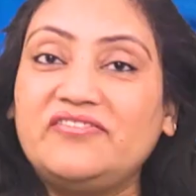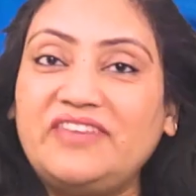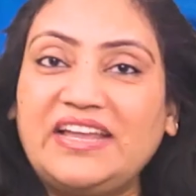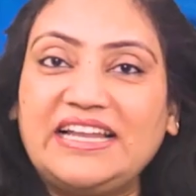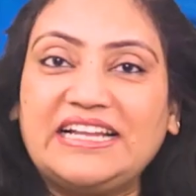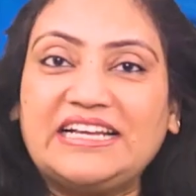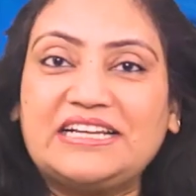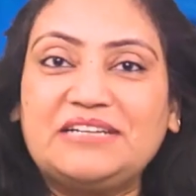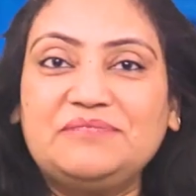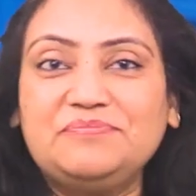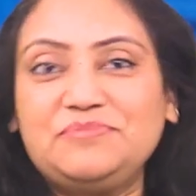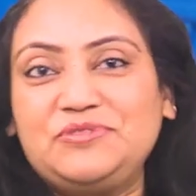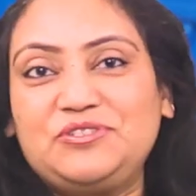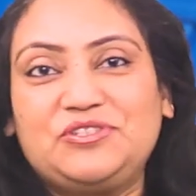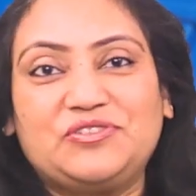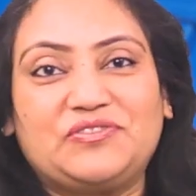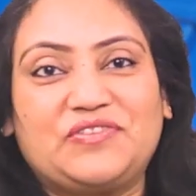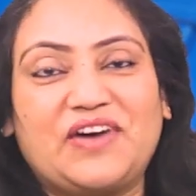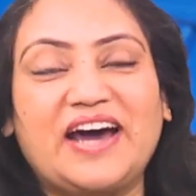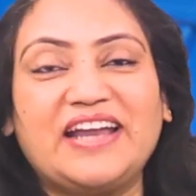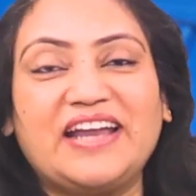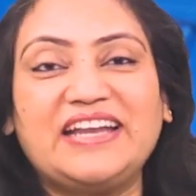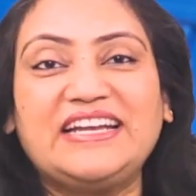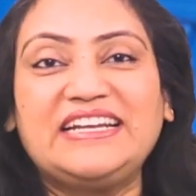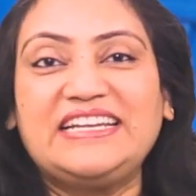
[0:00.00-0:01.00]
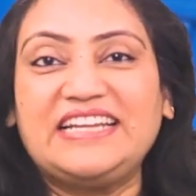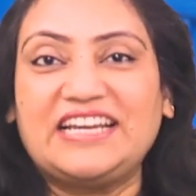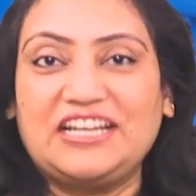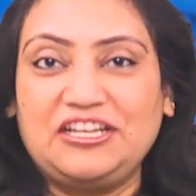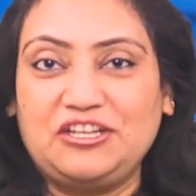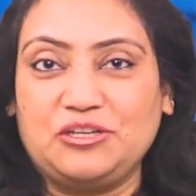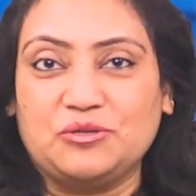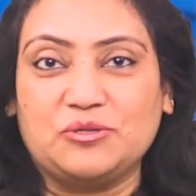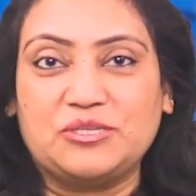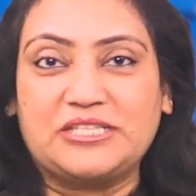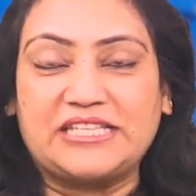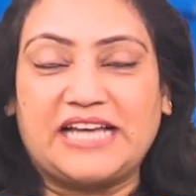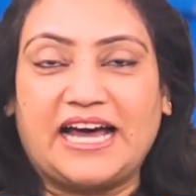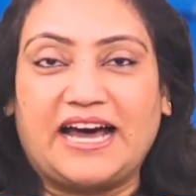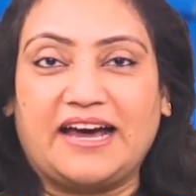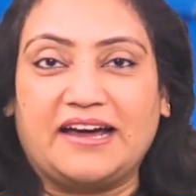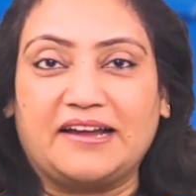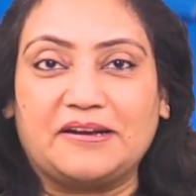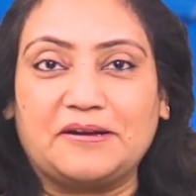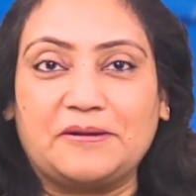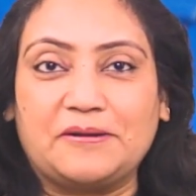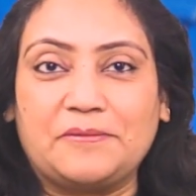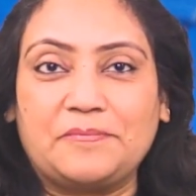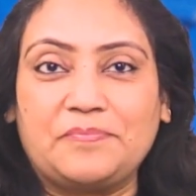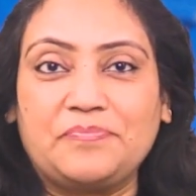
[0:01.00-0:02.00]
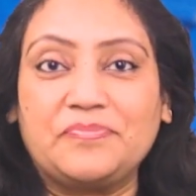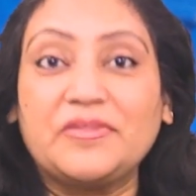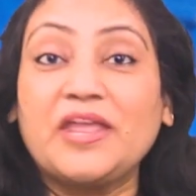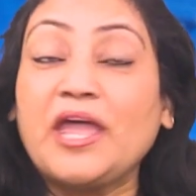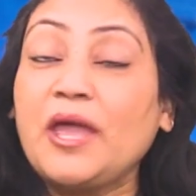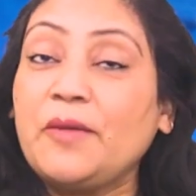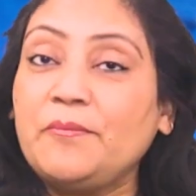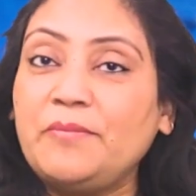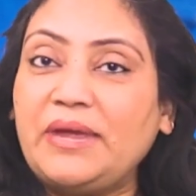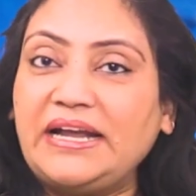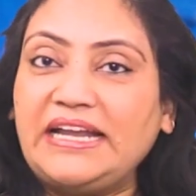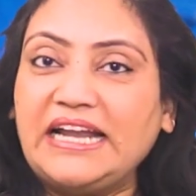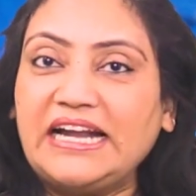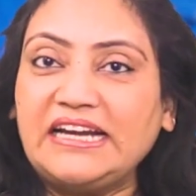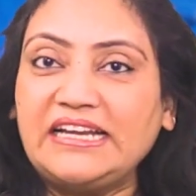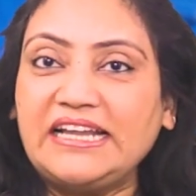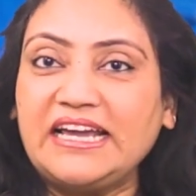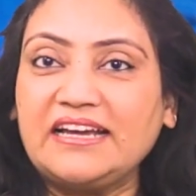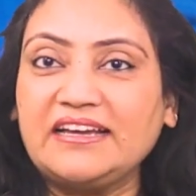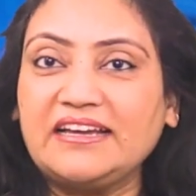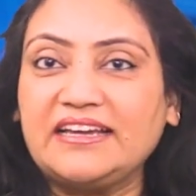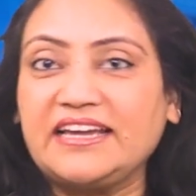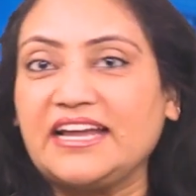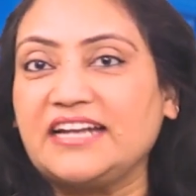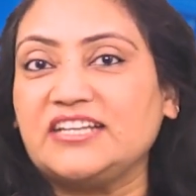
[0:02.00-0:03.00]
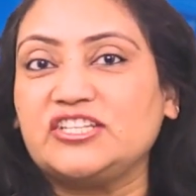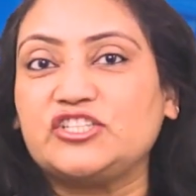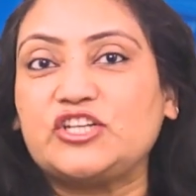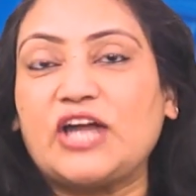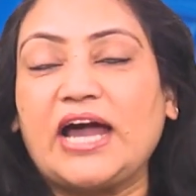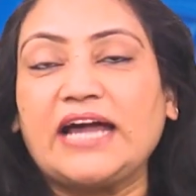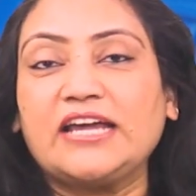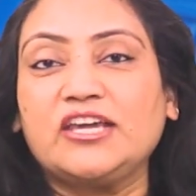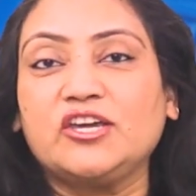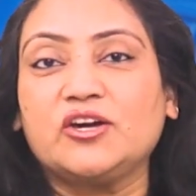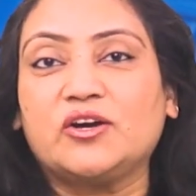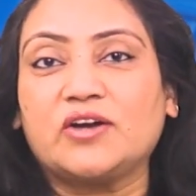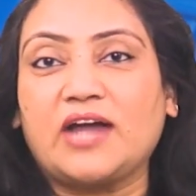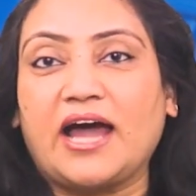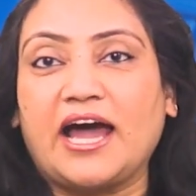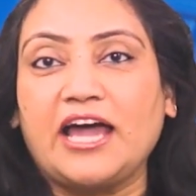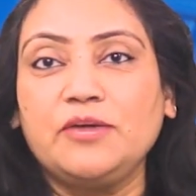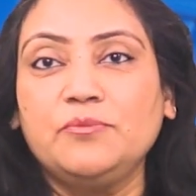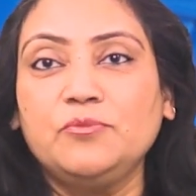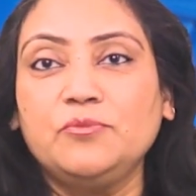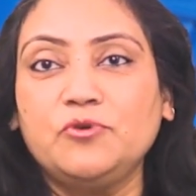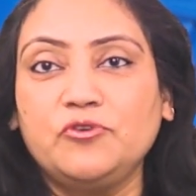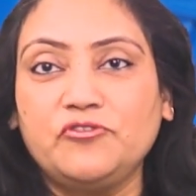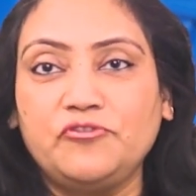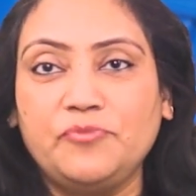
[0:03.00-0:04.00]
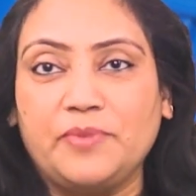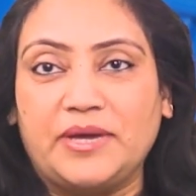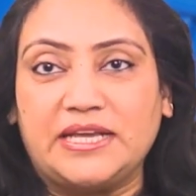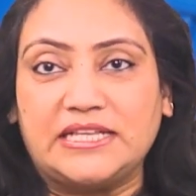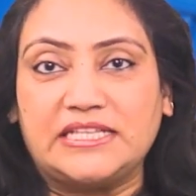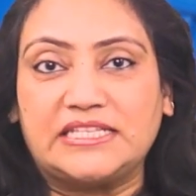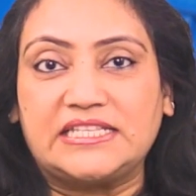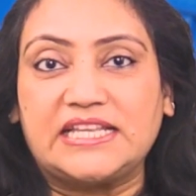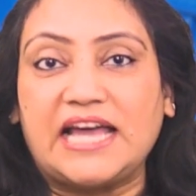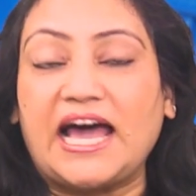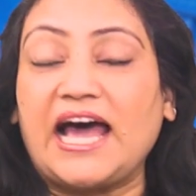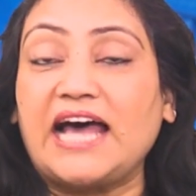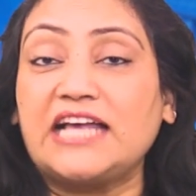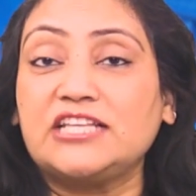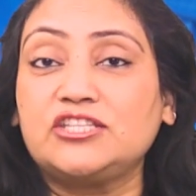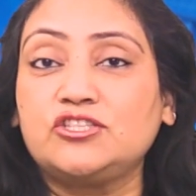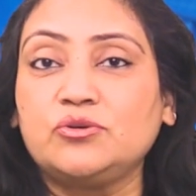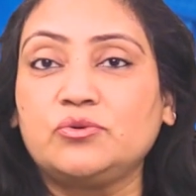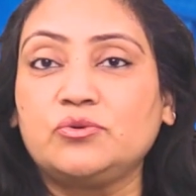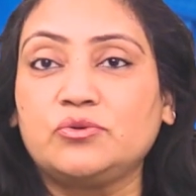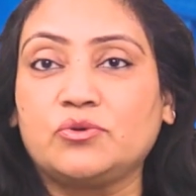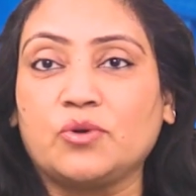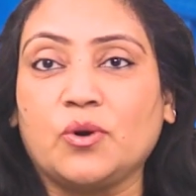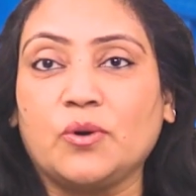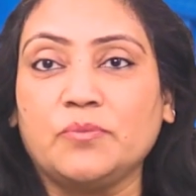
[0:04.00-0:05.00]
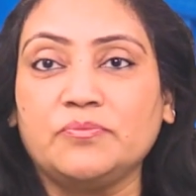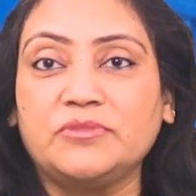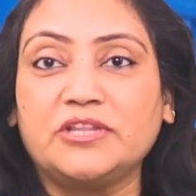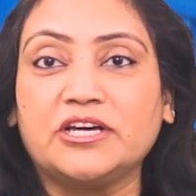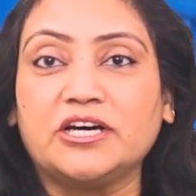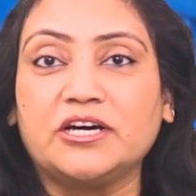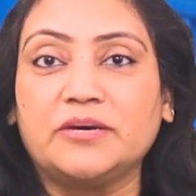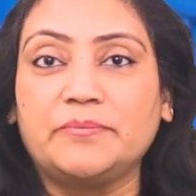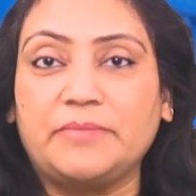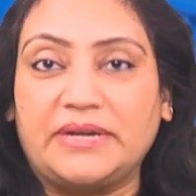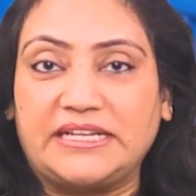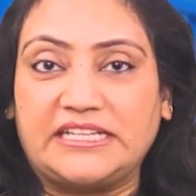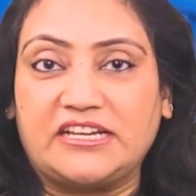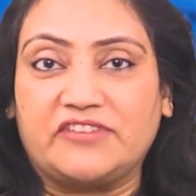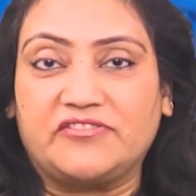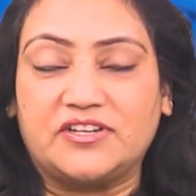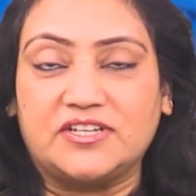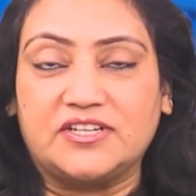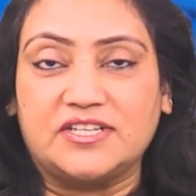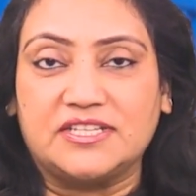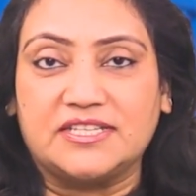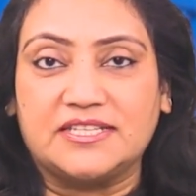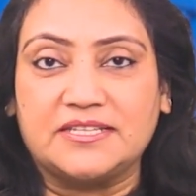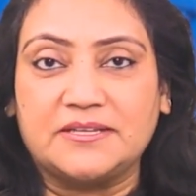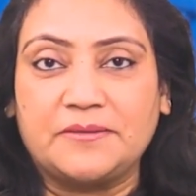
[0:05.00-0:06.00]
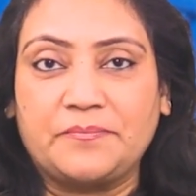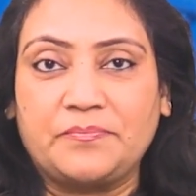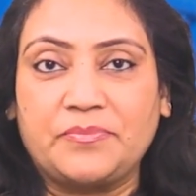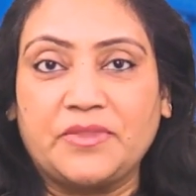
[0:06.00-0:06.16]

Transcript: Welcome to Bar India News Hour. MetaTech can track your eye movements as you roam the metaverse.